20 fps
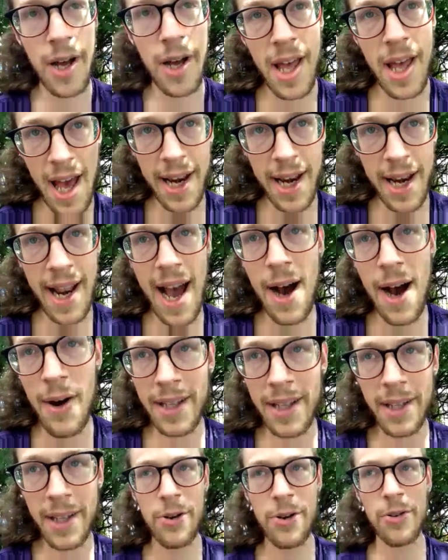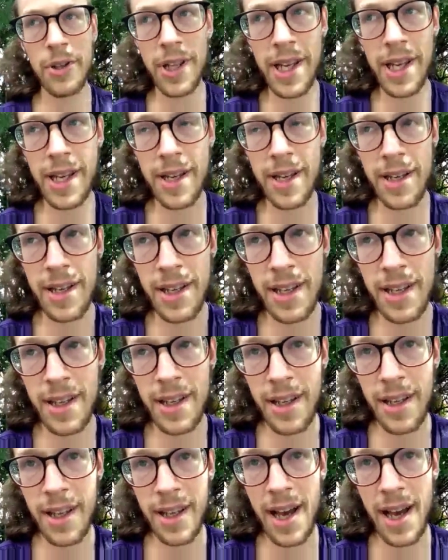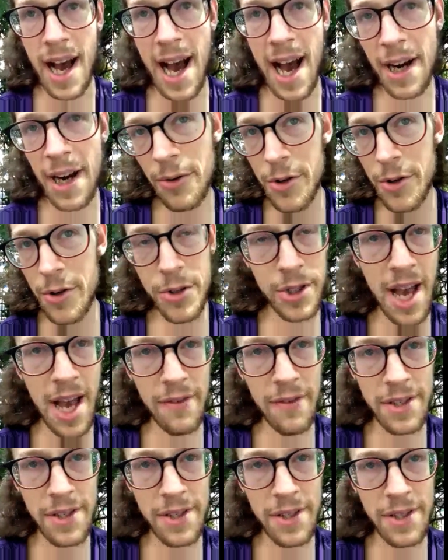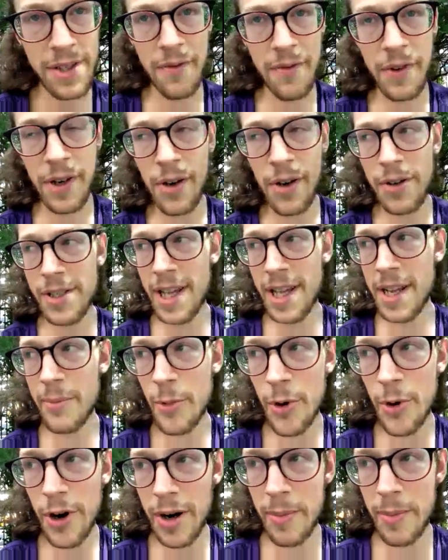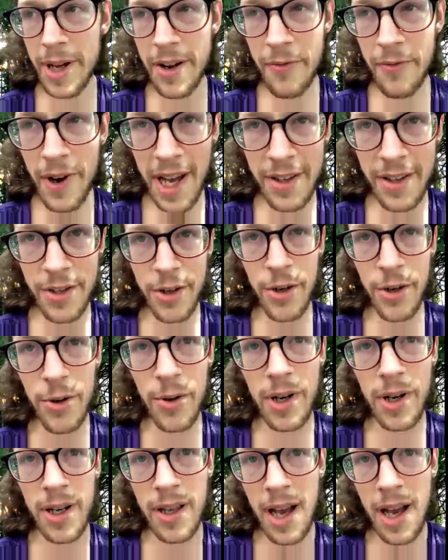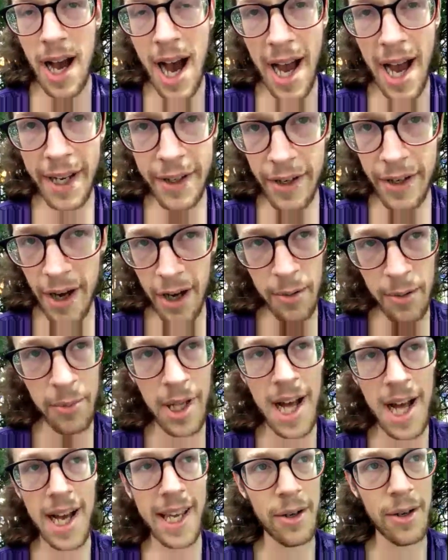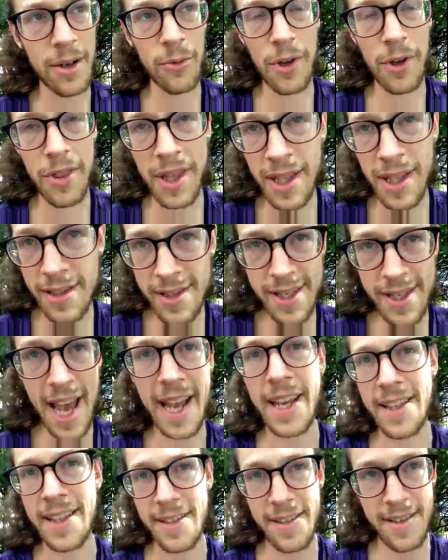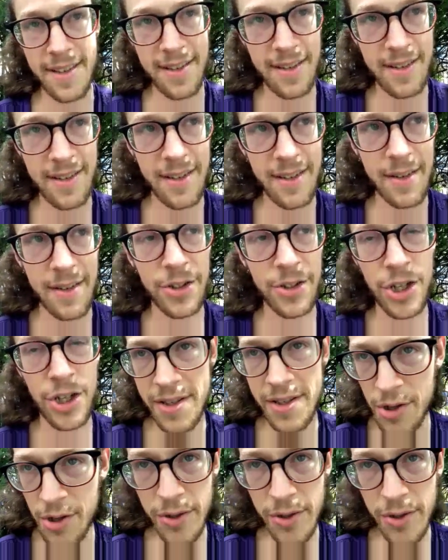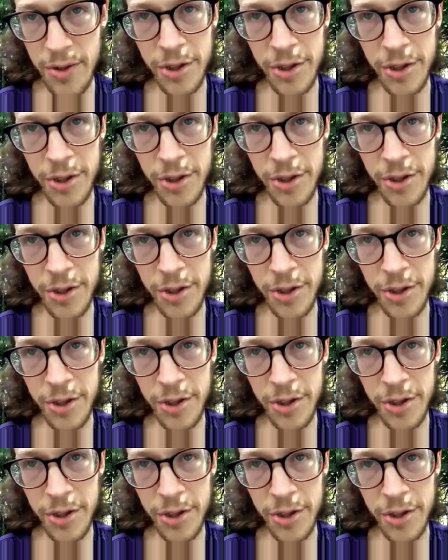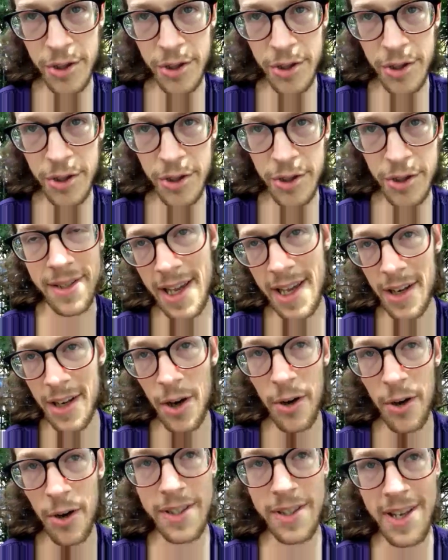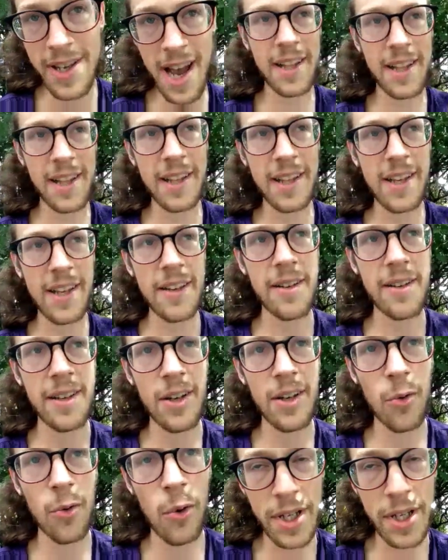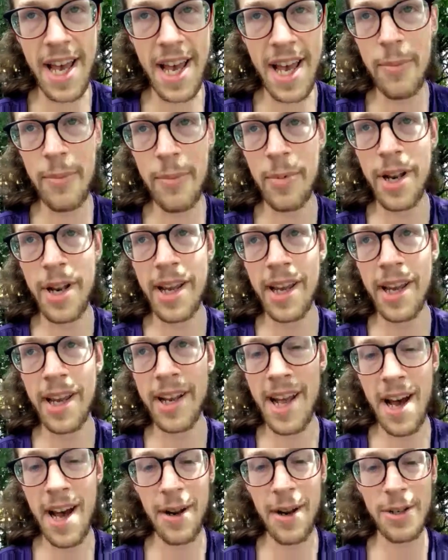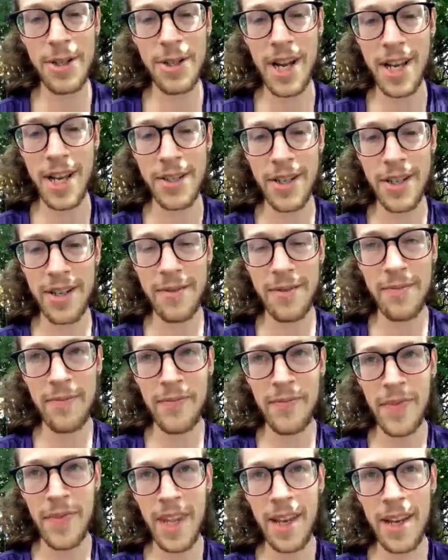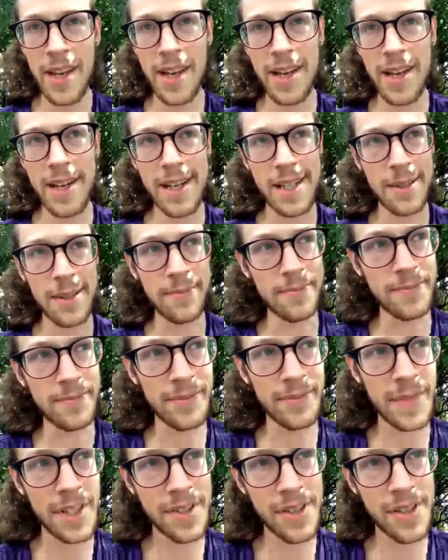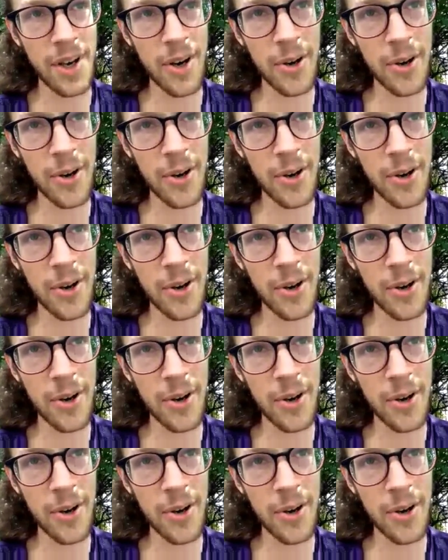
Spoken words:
And now I don't usually have a stuffy nose anymore, but if I do, I could unblock it within seconds just by changing my breathing, because I know exactly what's happening and how to change it. So